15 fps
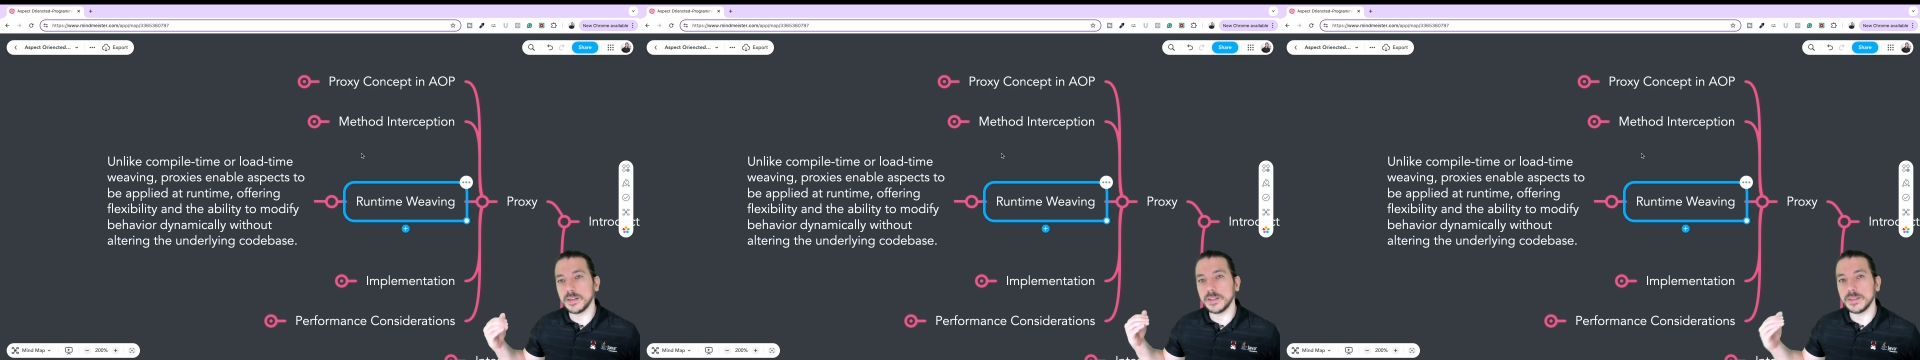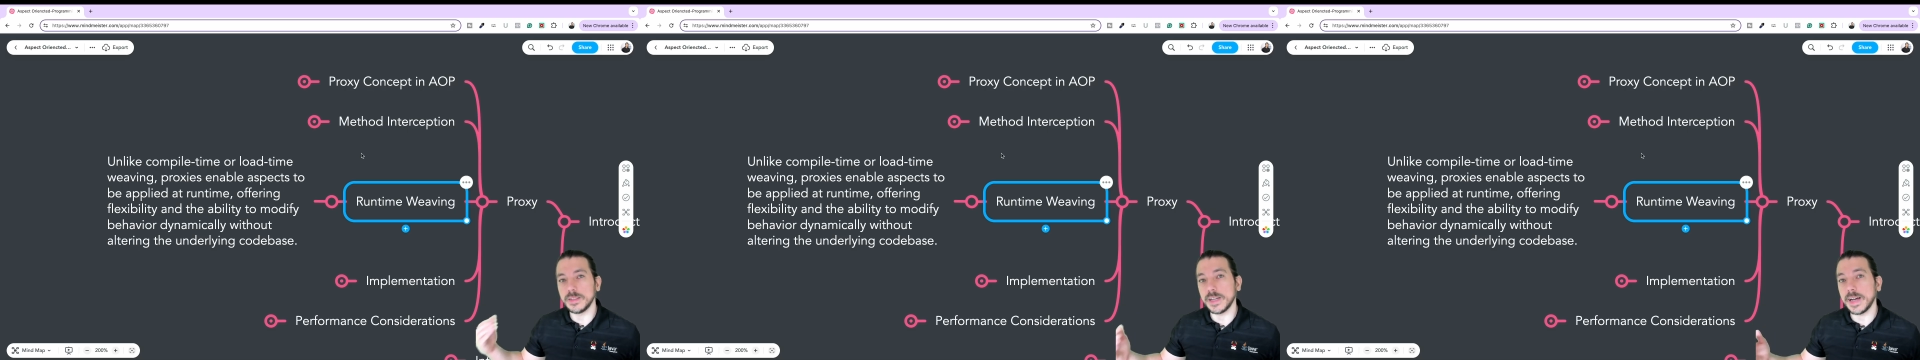
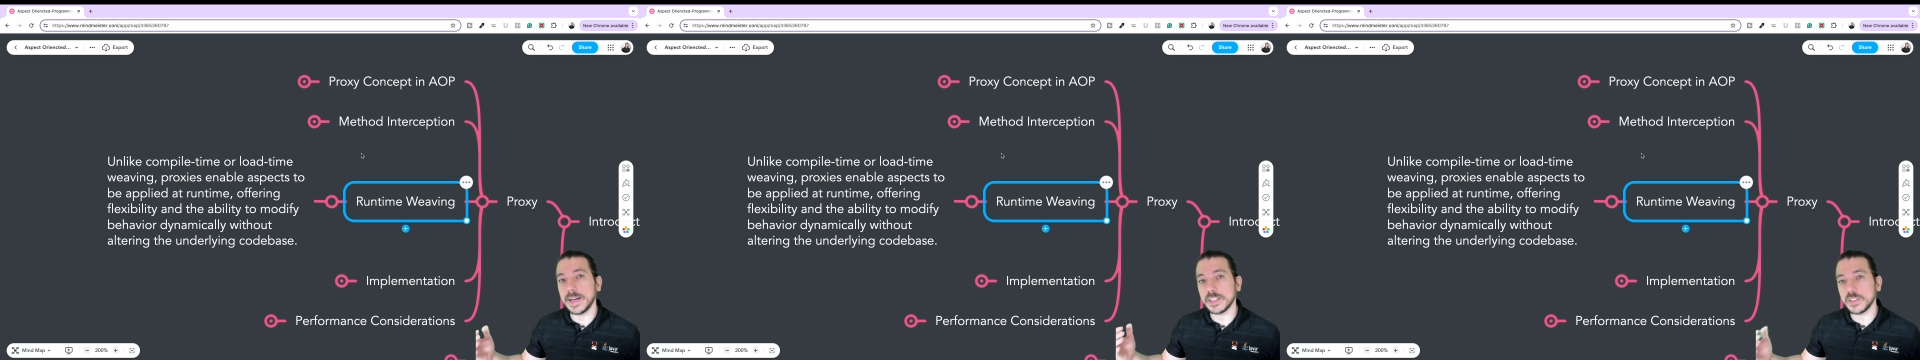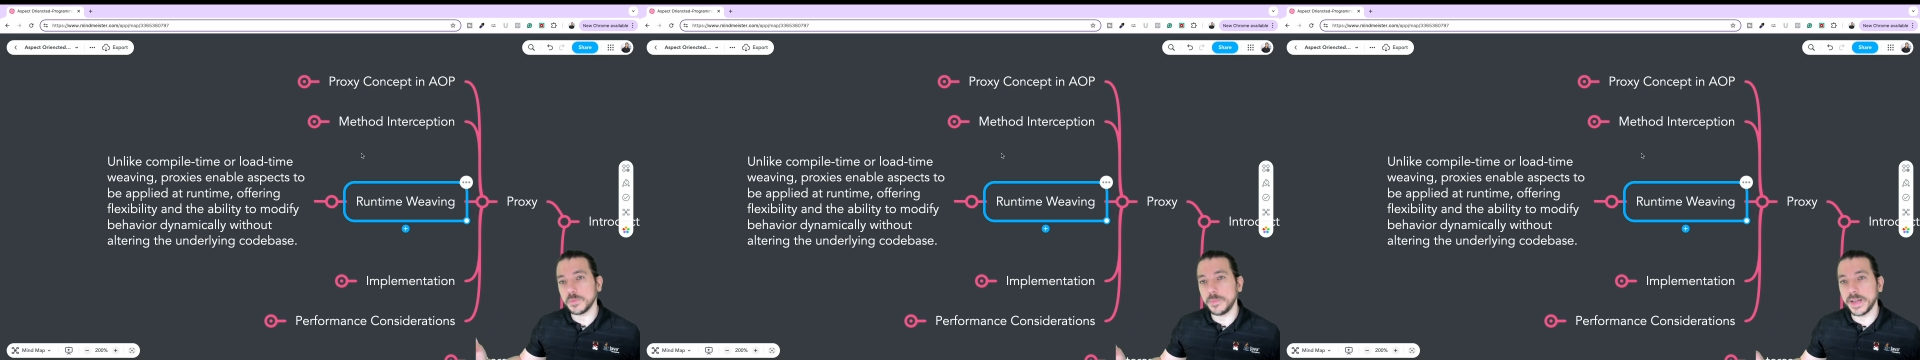the
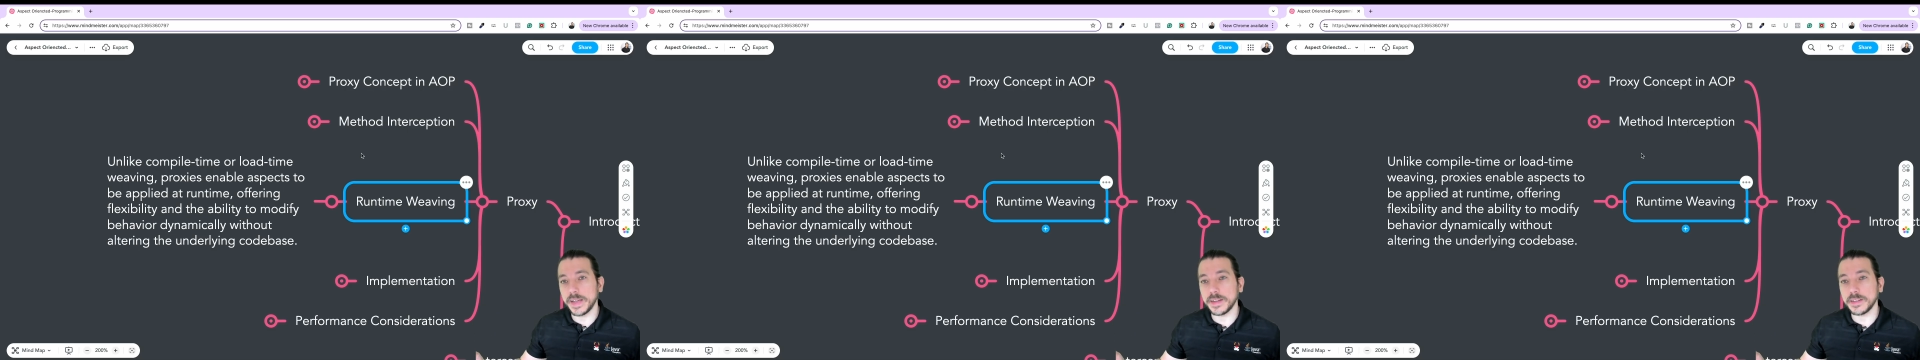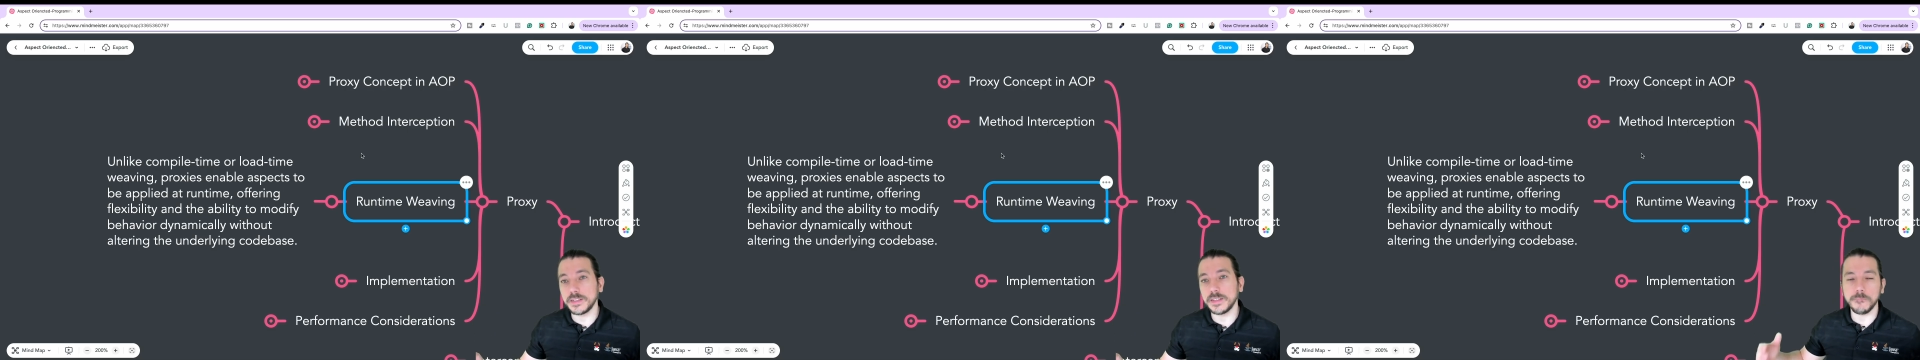
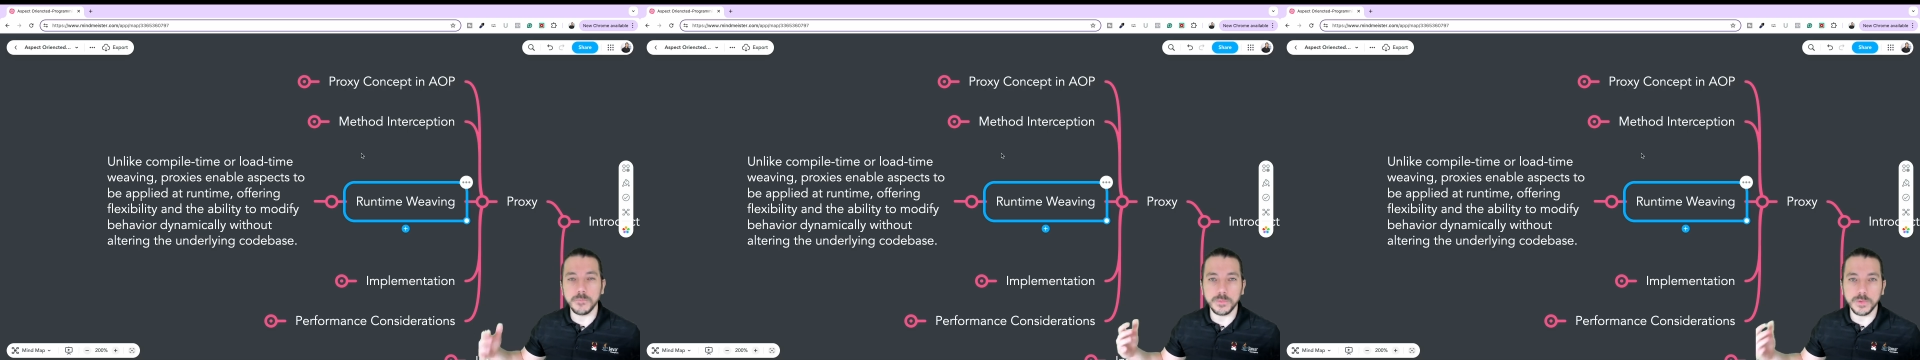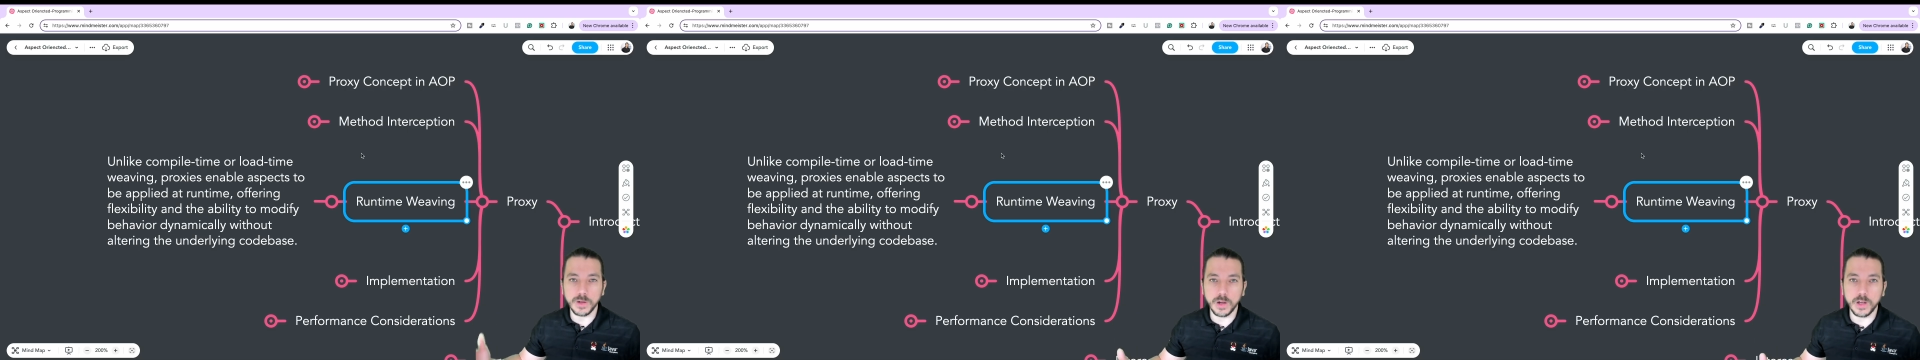aspect
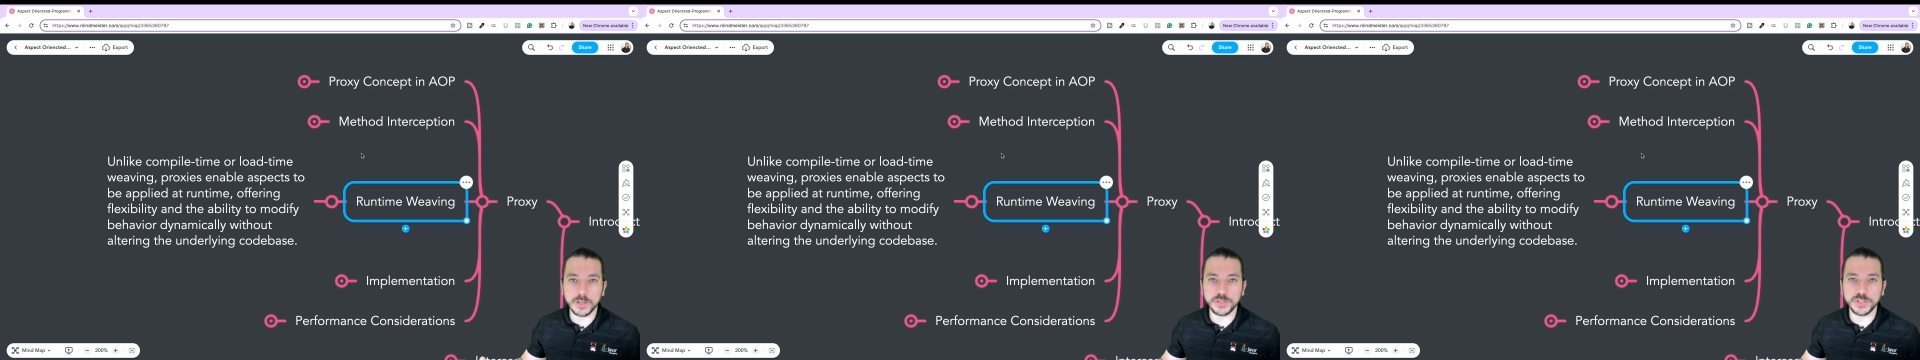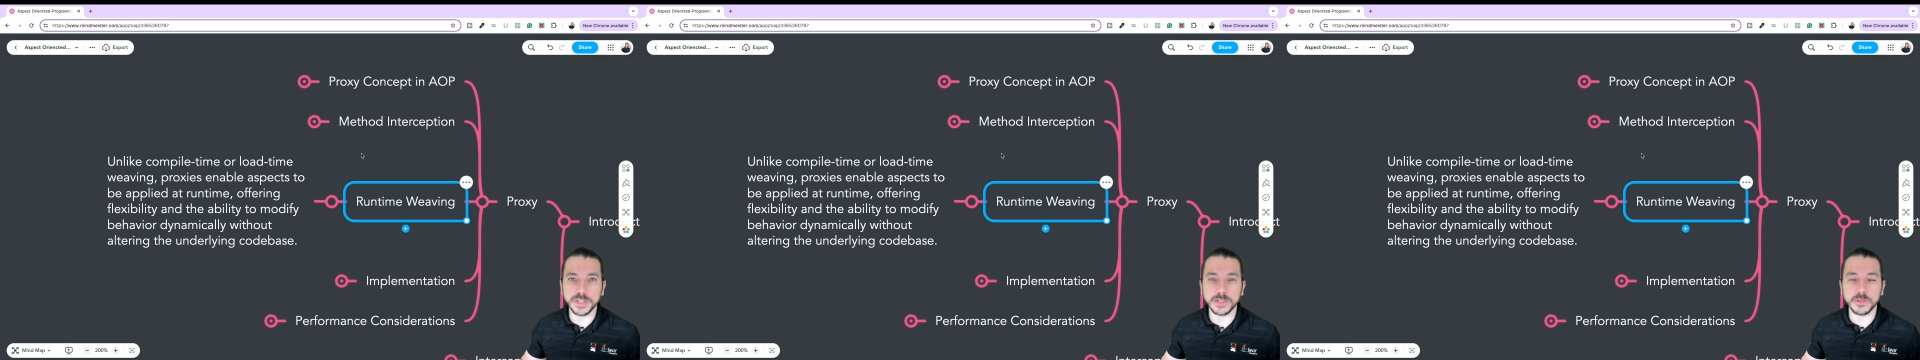logic